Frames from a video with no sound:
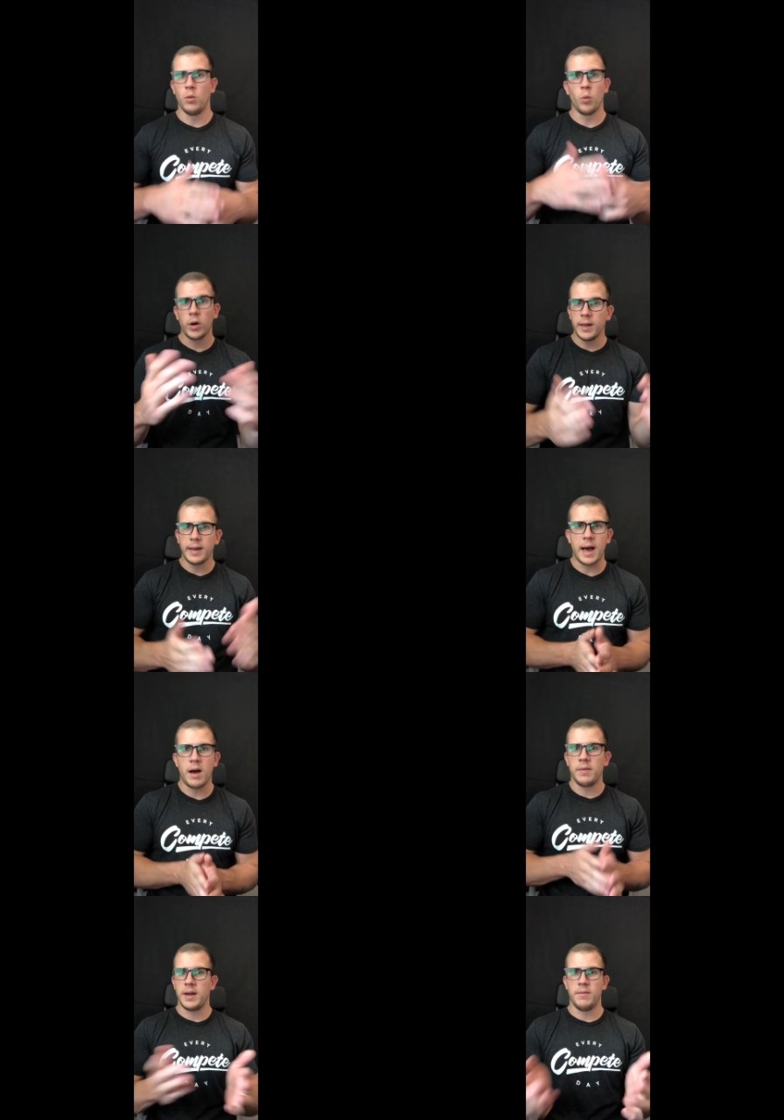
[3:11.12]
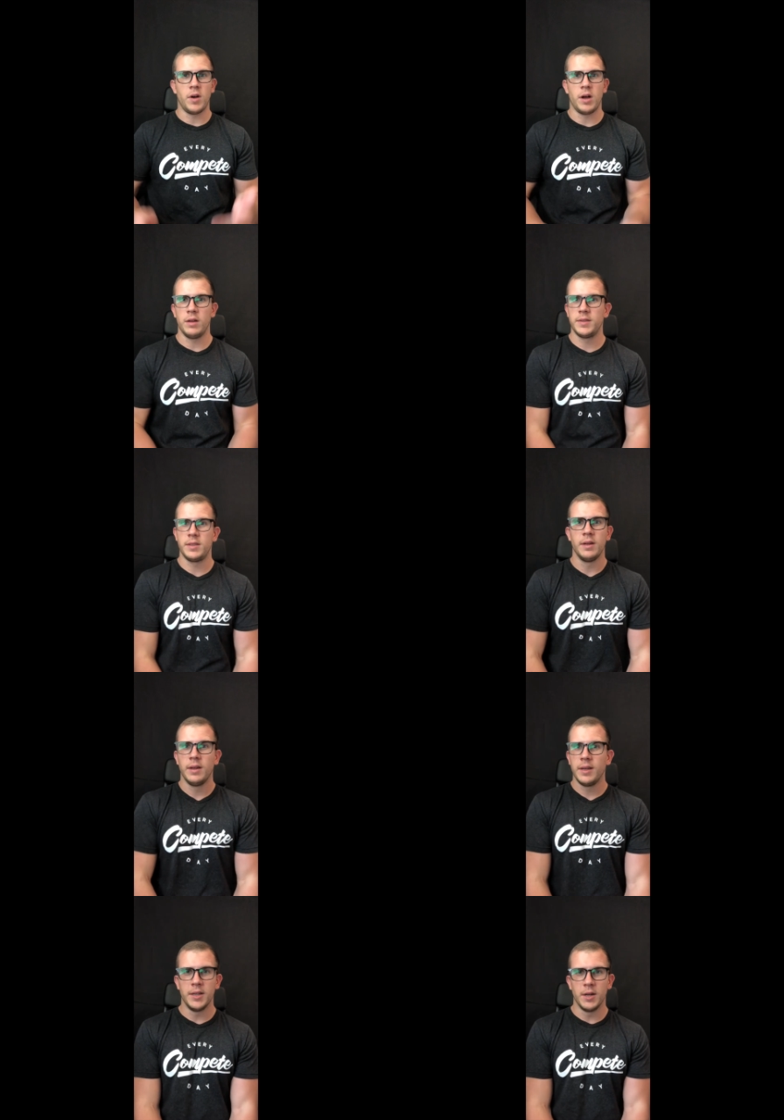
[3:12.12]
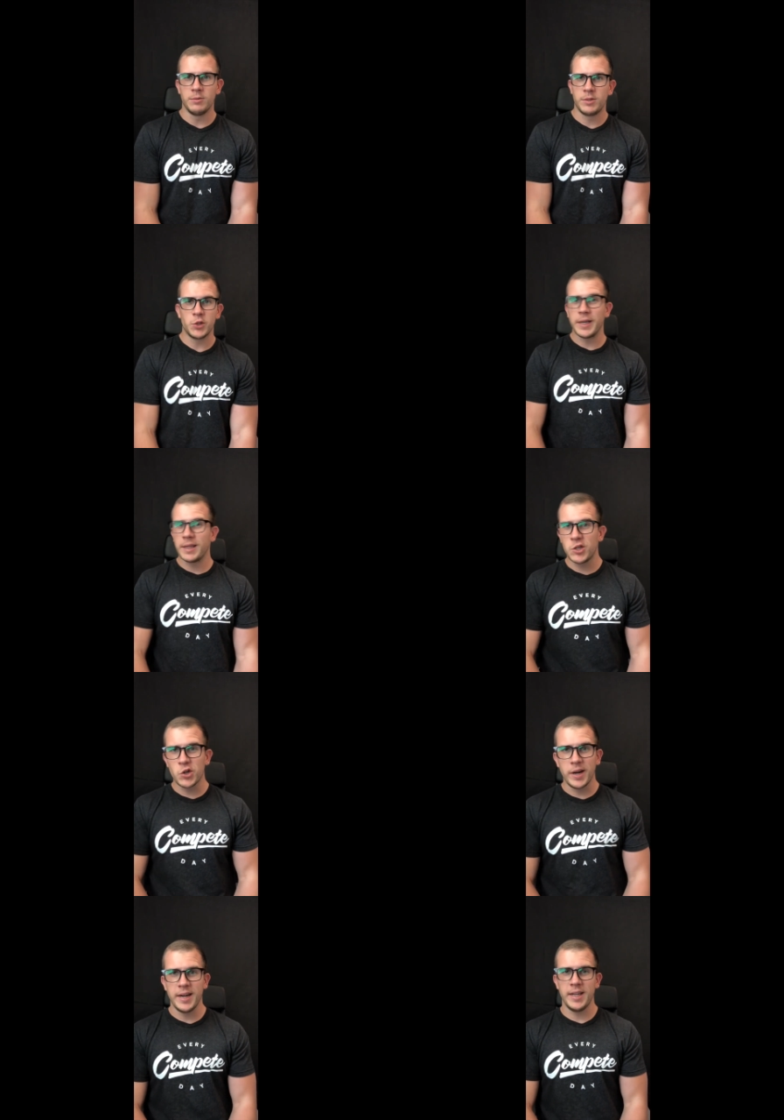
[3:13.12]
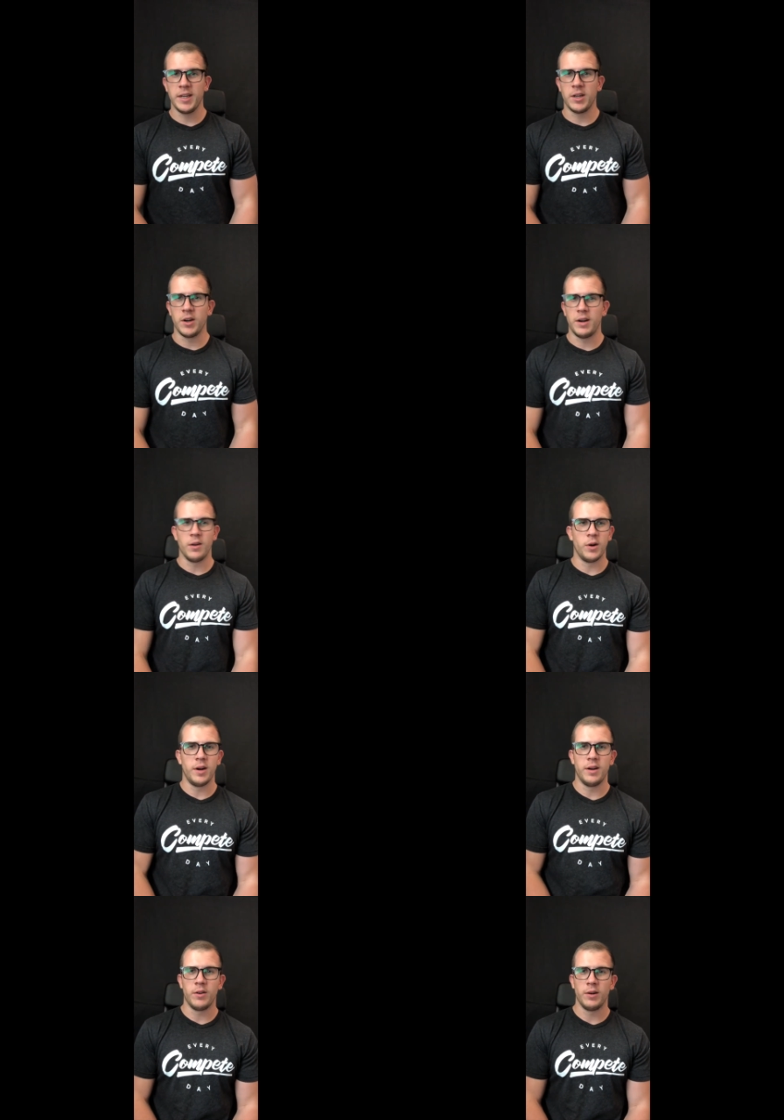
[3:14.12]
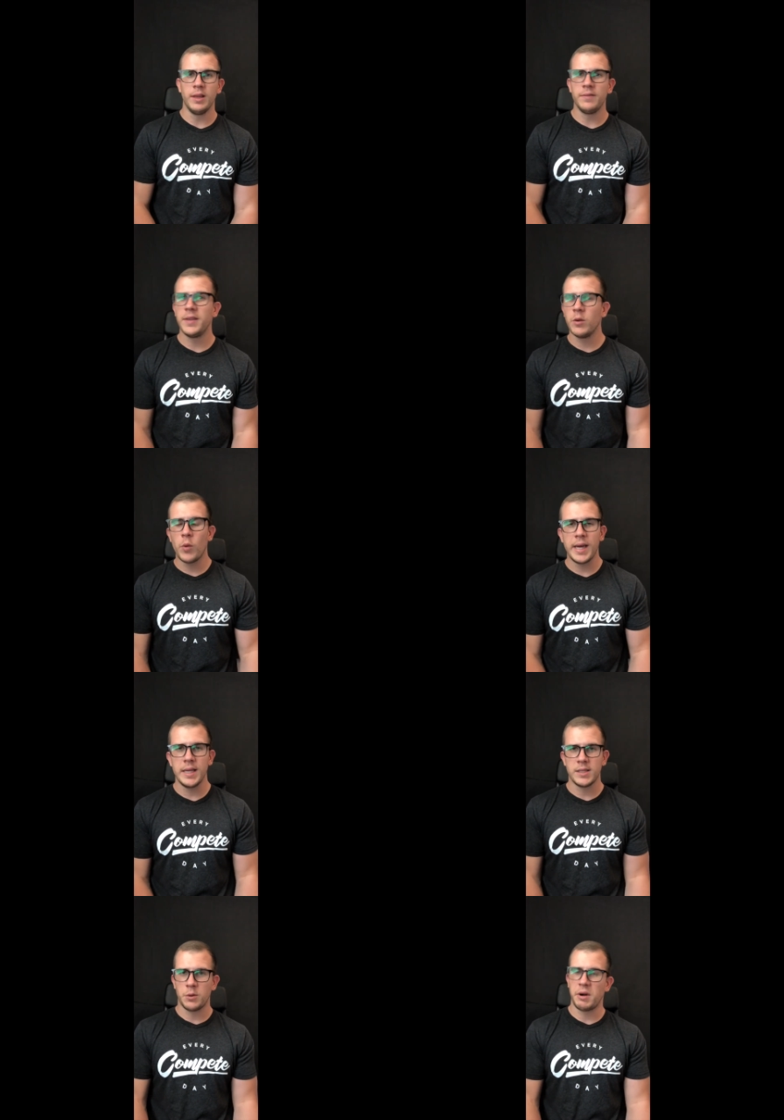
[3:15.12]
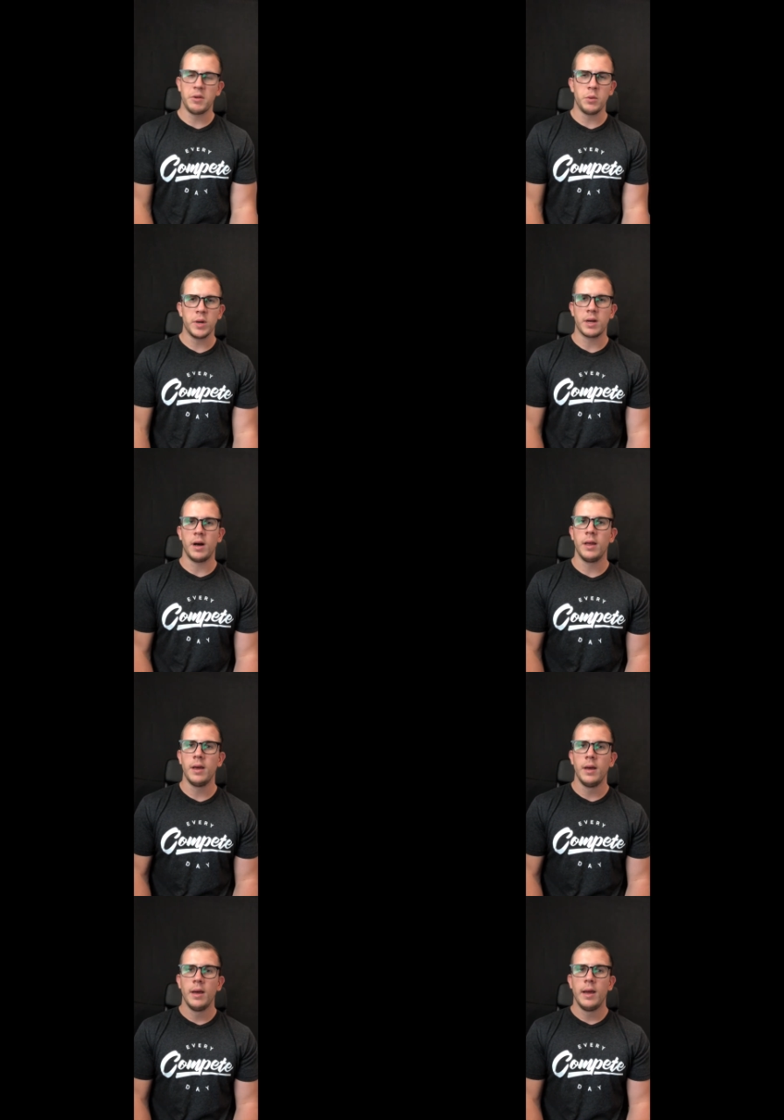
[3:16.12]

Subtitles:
working out that involves, strength training or lifting weights or whatever you want to call it,